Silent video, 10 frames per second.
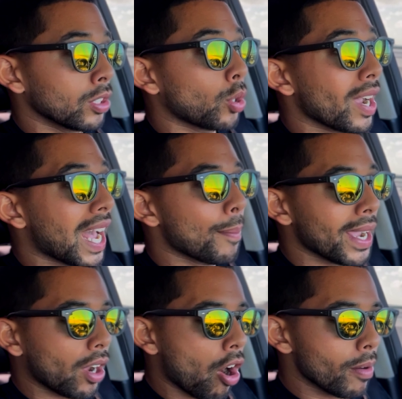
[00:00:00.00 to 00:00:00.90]
So I got my
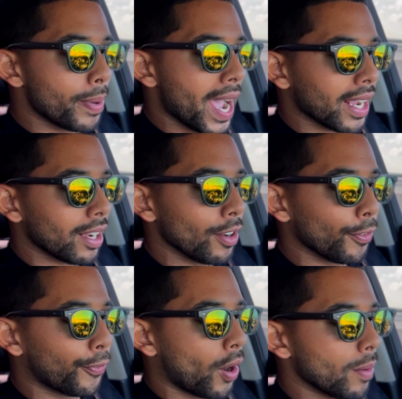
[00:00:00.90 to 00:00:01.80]
car back
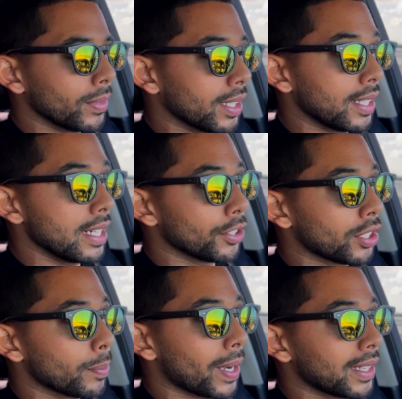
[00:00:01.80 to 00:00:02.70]
from the
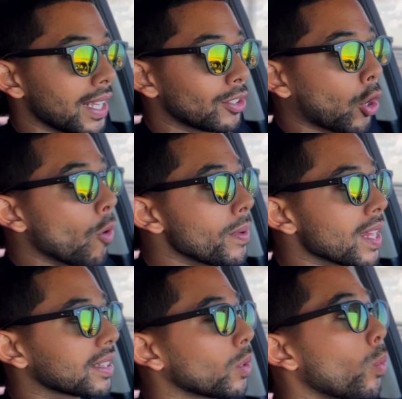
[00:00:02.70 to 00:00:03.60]
dealership and they told me
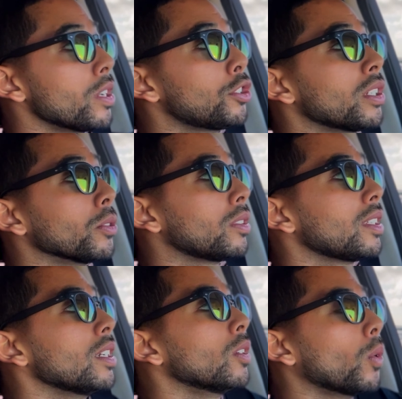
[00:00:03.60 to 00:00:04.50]
that the windshield
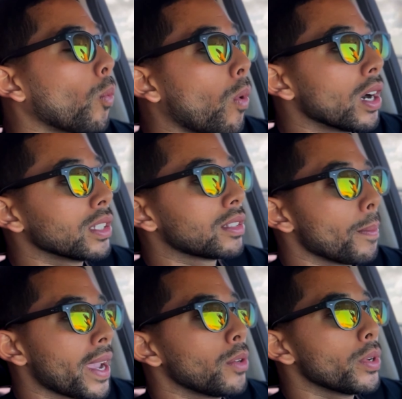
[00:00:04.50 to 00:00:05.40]
seal was the
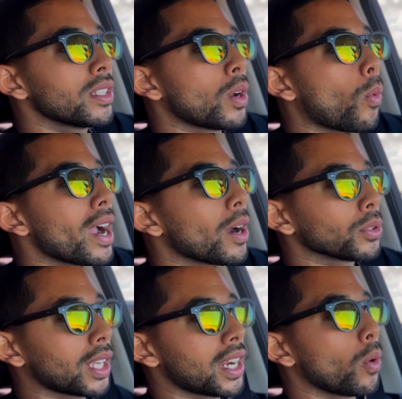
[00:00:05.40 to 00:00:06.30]
main reason why I was
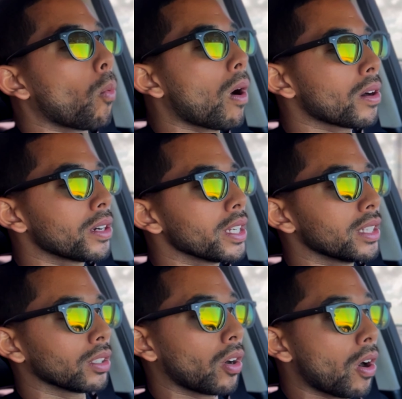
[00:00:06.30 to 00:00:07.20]
getting water in
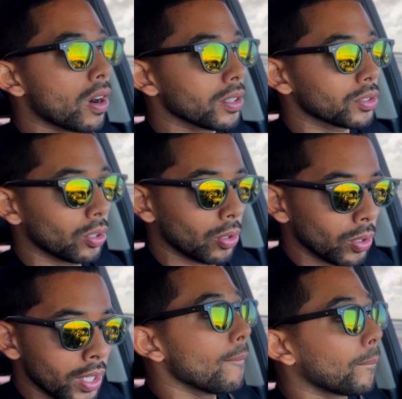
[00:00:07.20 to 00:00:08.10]
the car. So
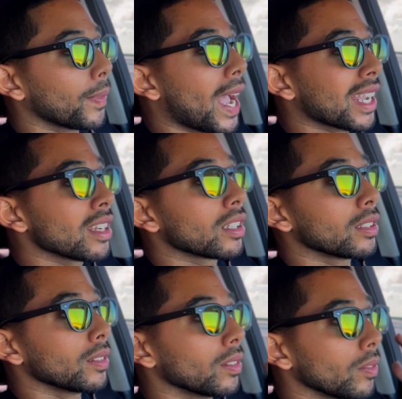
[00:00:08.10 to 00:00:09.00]
I
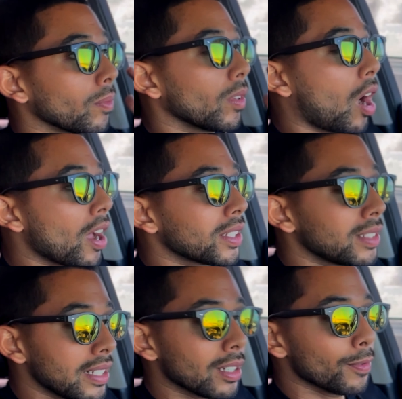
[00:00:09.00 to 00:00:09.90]
can
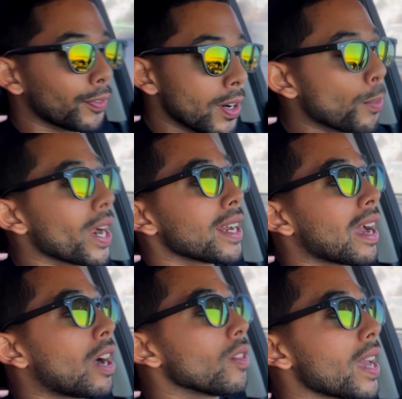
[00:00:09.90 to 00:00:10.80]
honestly confirm right
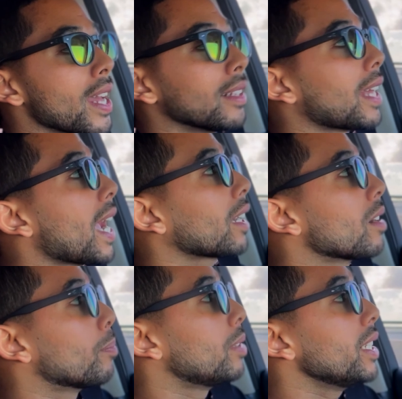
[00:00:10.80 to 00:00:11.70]
now that that
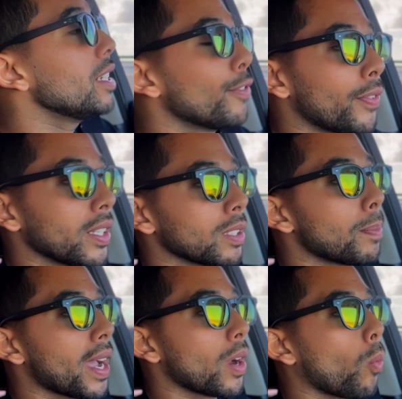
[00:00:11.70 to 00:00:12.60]
completely fixed
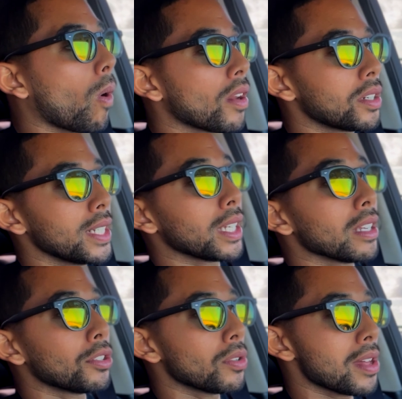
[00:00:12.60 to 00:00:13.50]
my water leak
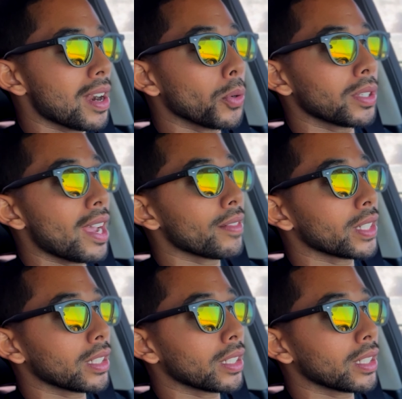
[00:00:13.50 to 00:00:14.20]
issue that I was having.